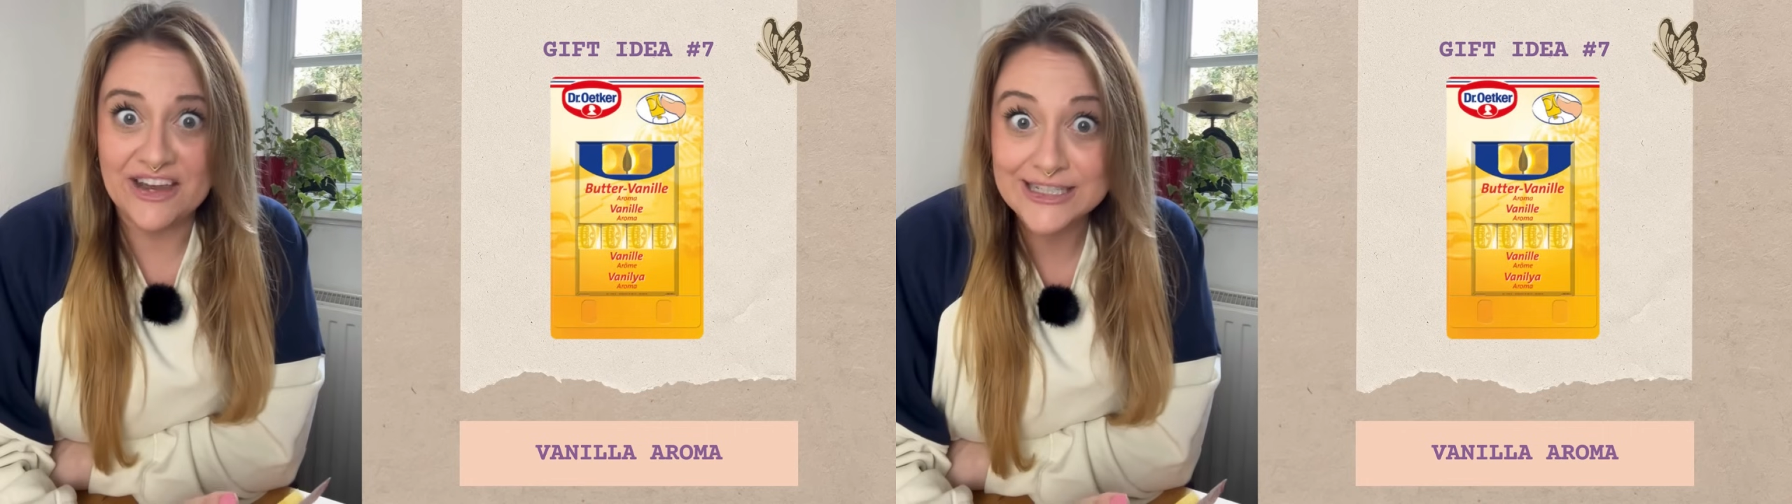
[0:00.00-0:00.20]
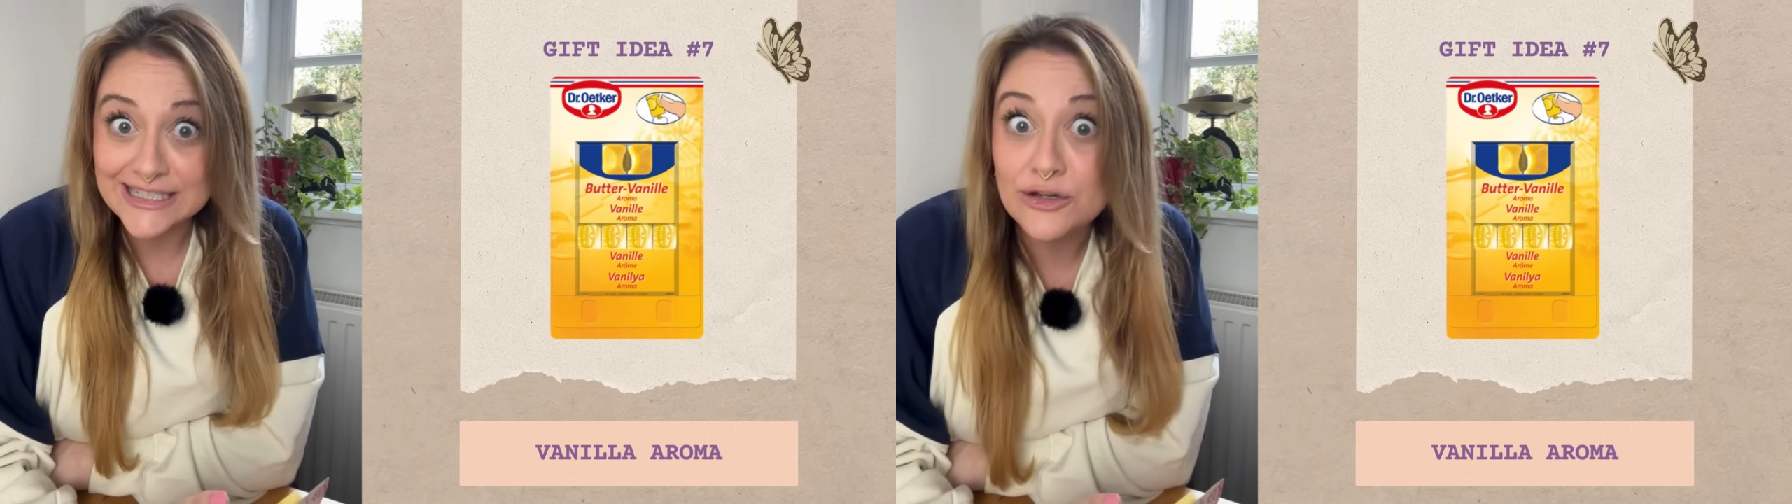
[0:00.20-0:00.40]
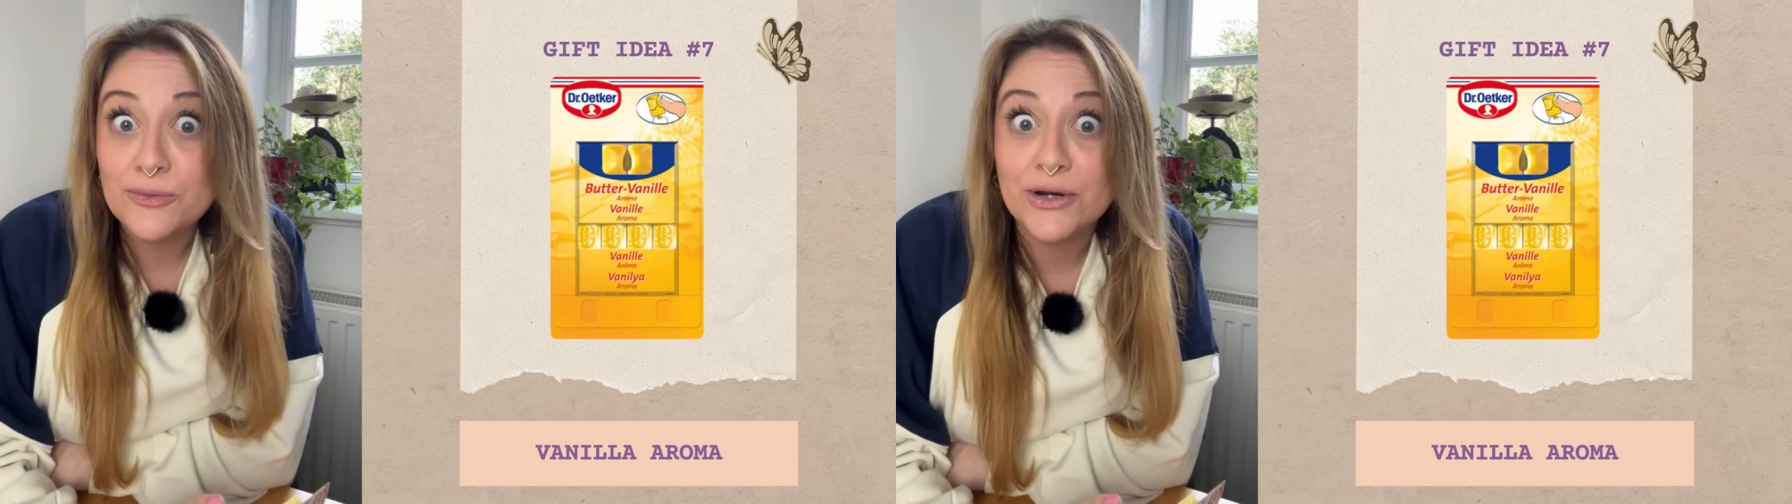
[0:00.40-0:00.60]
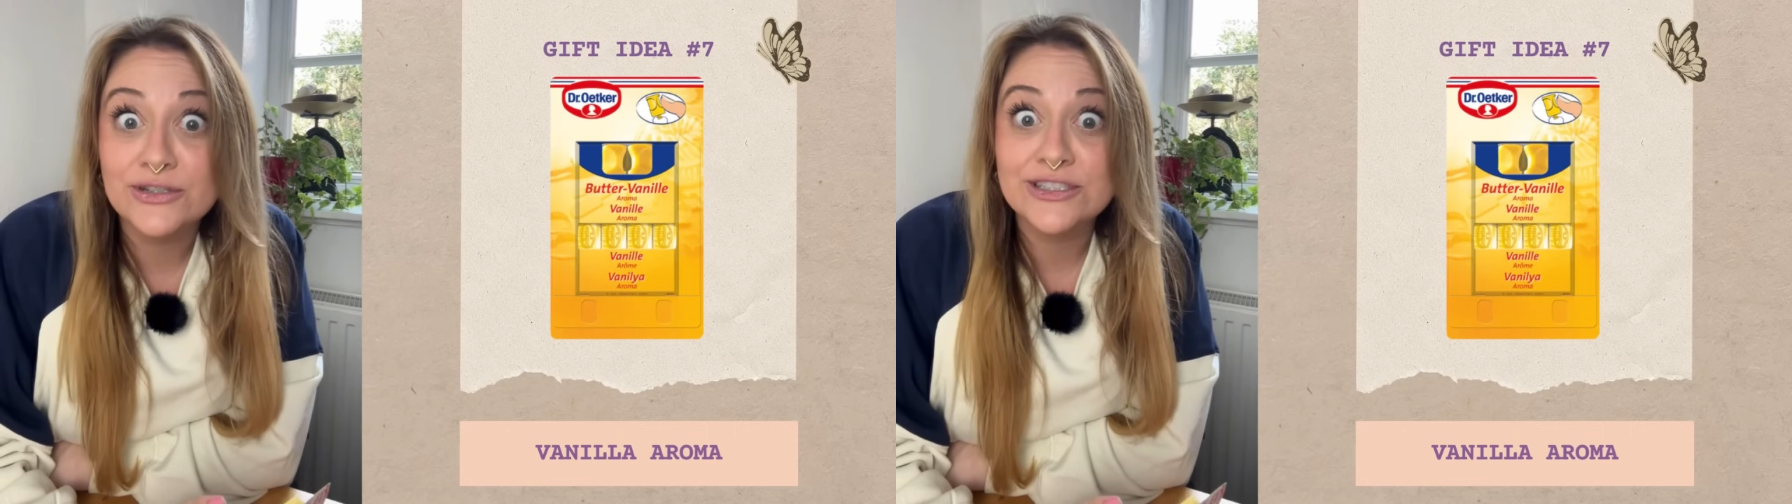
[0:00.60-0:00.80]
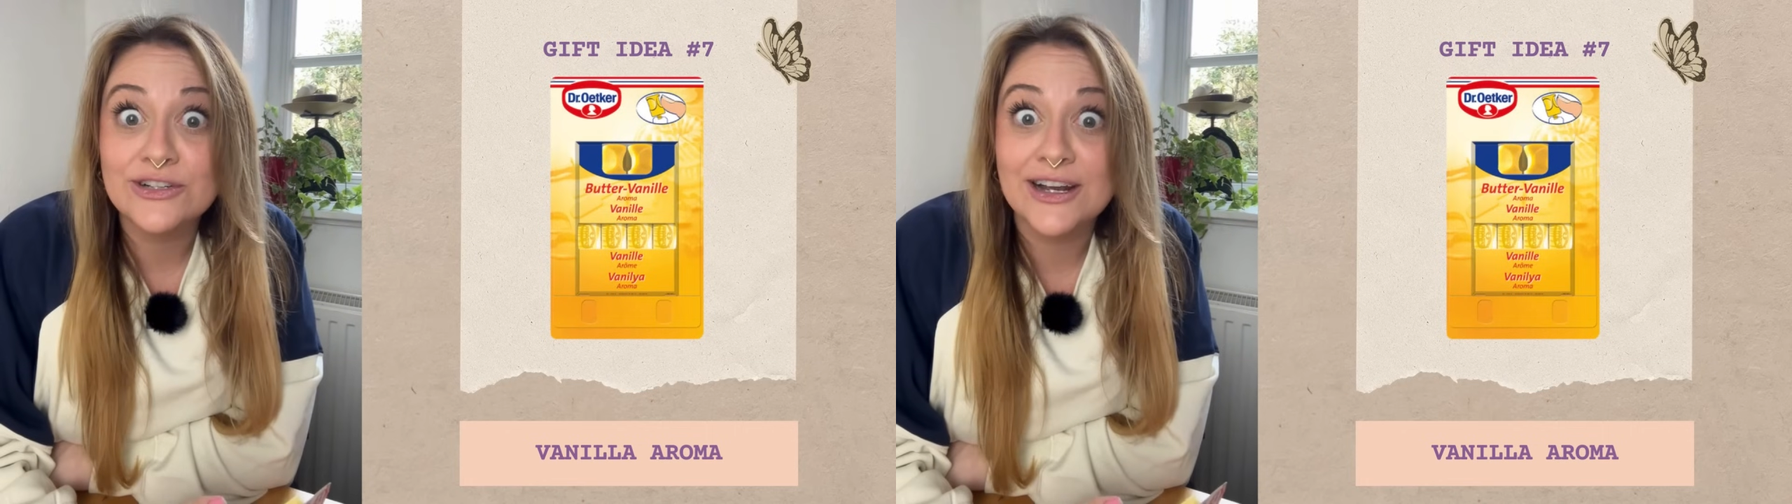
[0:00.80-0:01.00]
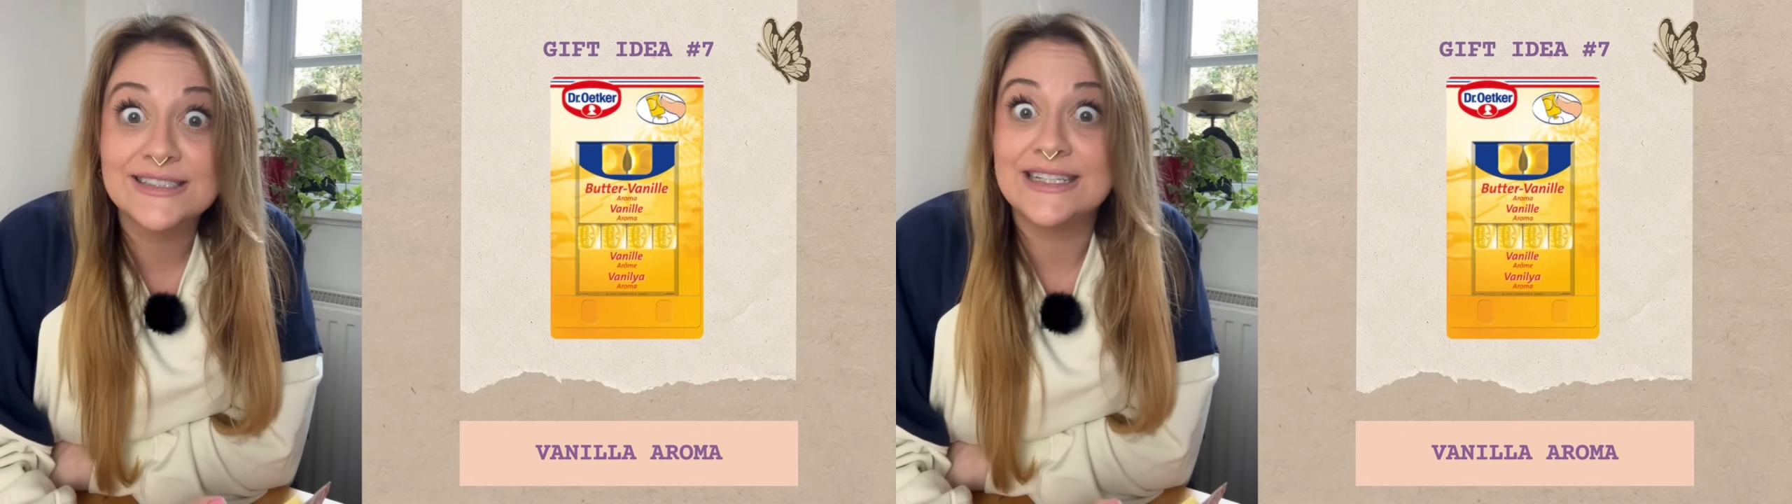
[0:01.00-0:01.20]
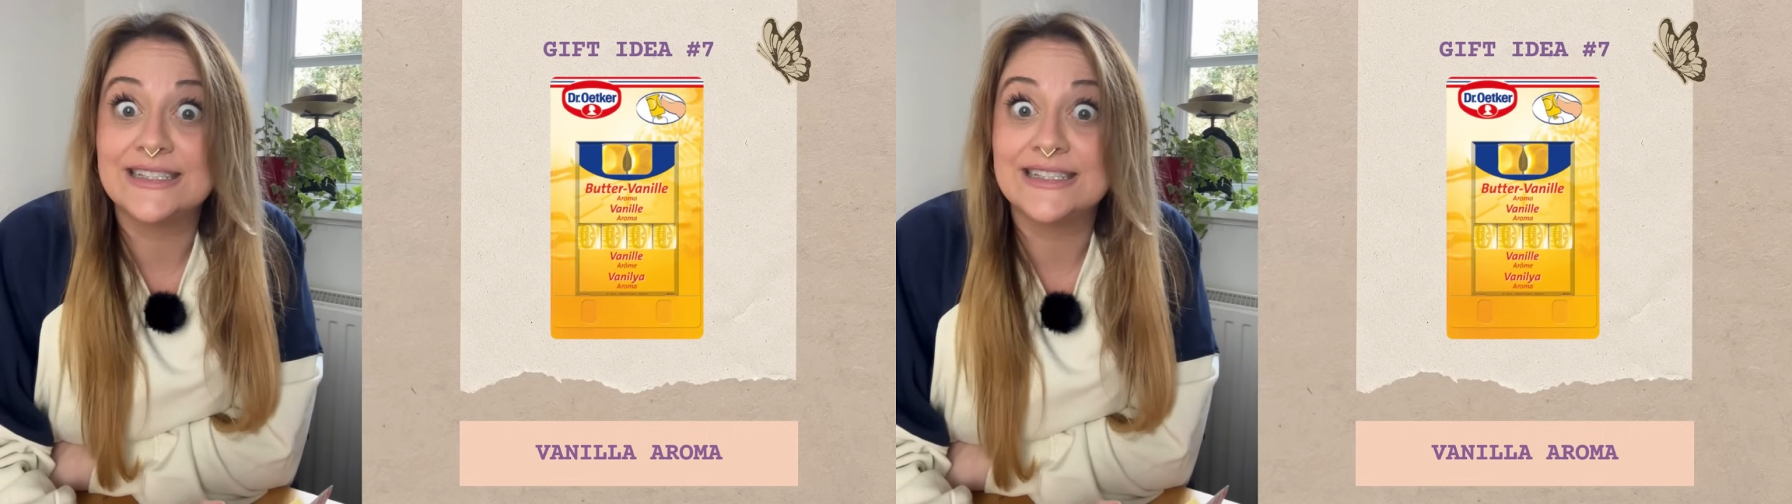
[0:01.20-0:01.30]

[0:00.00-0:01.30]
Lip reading: every single person across the